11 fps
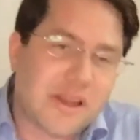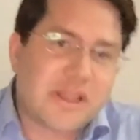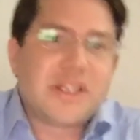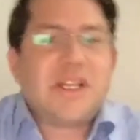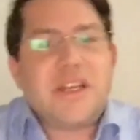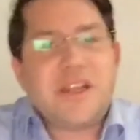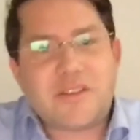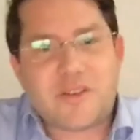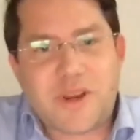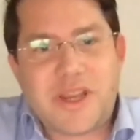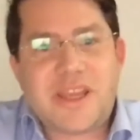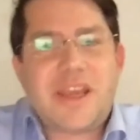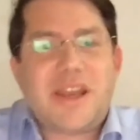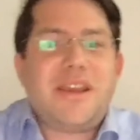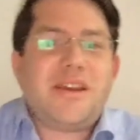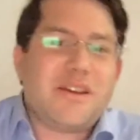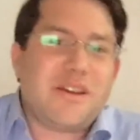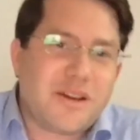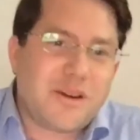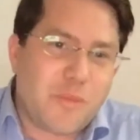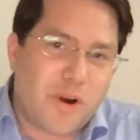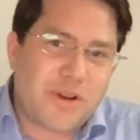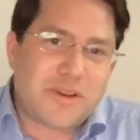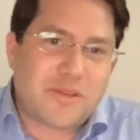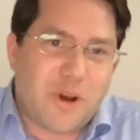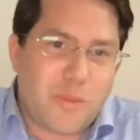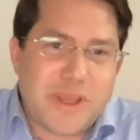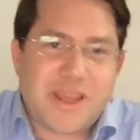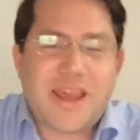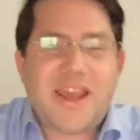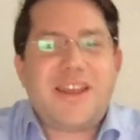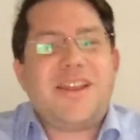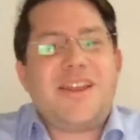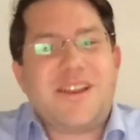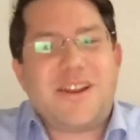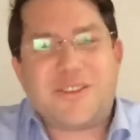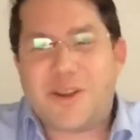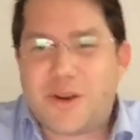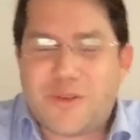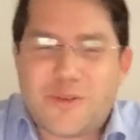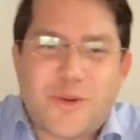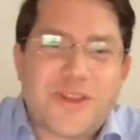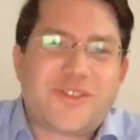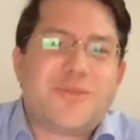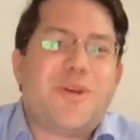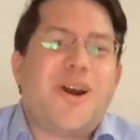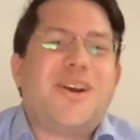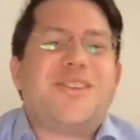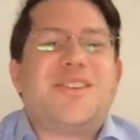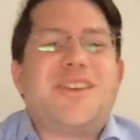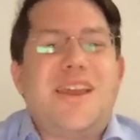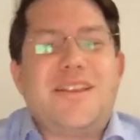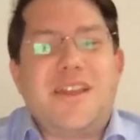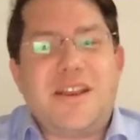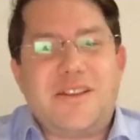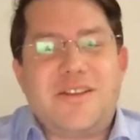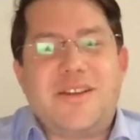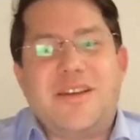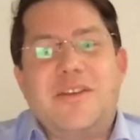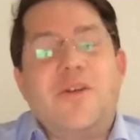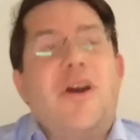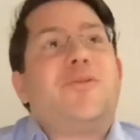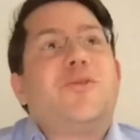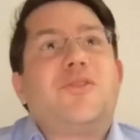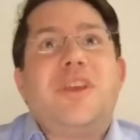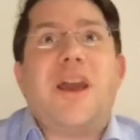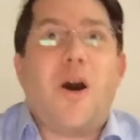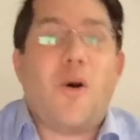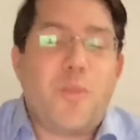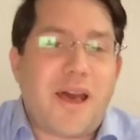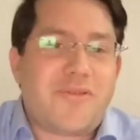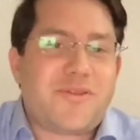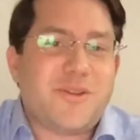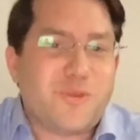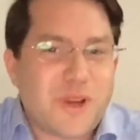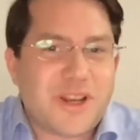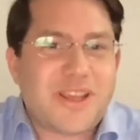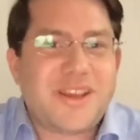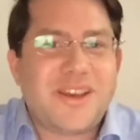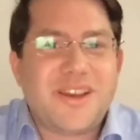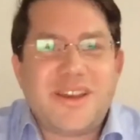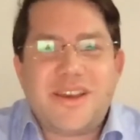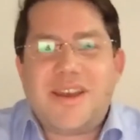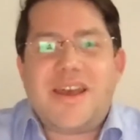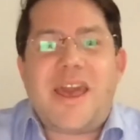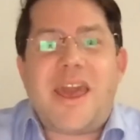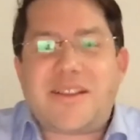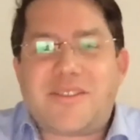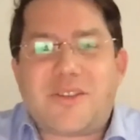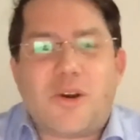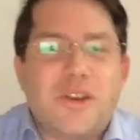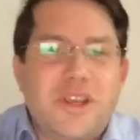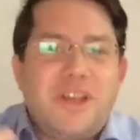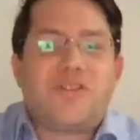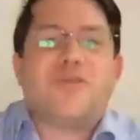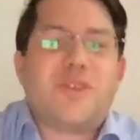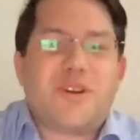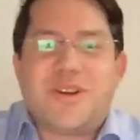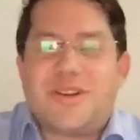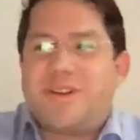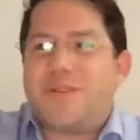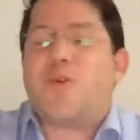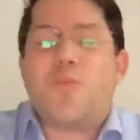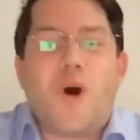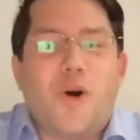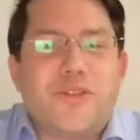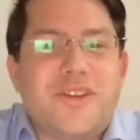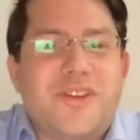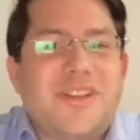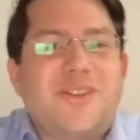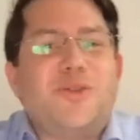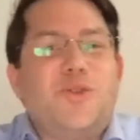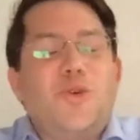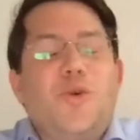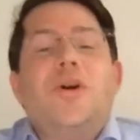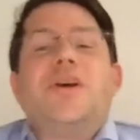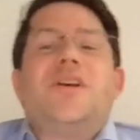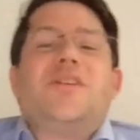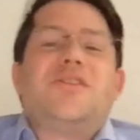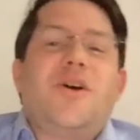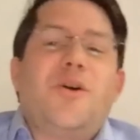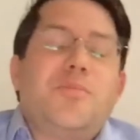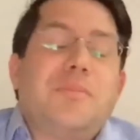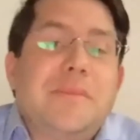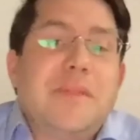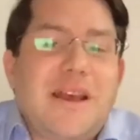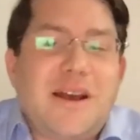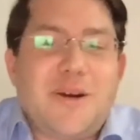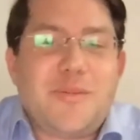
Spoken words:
it's already getting more complicated, and there's a lot of question marks, and then you have to see how BaFin really acts on each of the proposals that you do. So I'm